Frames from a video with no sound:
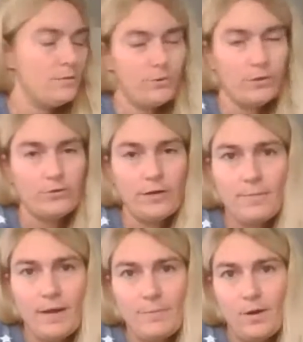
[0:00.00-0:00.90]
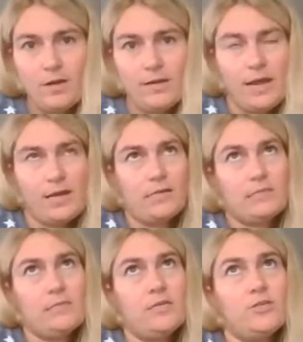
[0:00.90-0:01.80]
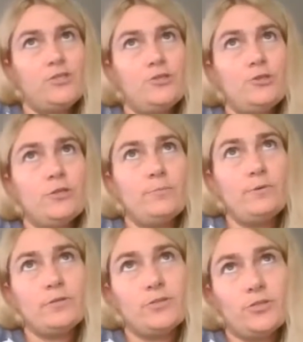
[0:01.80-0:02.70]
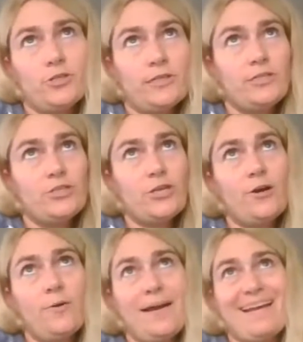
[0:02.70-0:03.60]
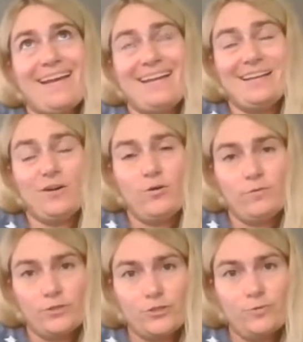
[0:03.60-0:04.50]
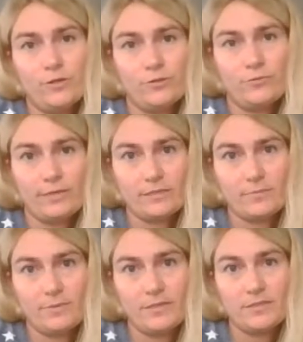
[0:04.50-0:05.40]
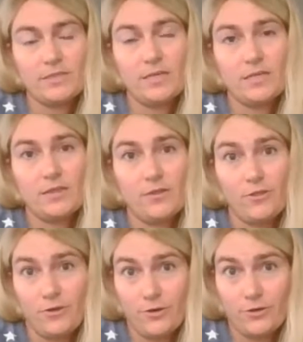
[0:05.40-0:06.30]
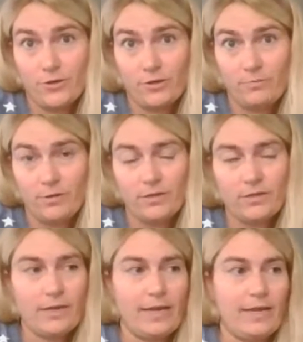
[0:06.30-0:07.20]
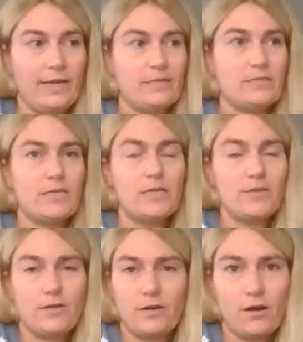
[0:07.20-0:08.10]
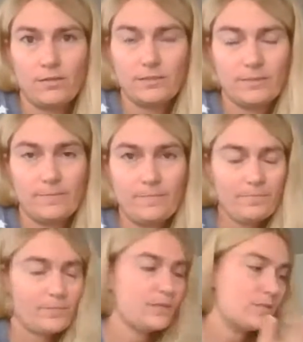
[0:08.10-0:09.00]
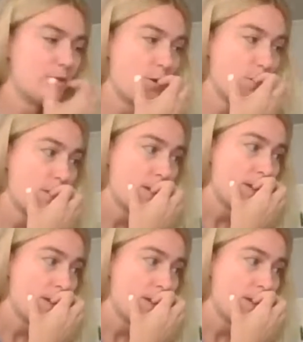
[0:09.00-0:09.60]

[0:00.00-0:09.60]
Program I'm on has 2 cookbooks, a cooking show, and over 200 recipes in the 3rd cookbook, and they're awesome. So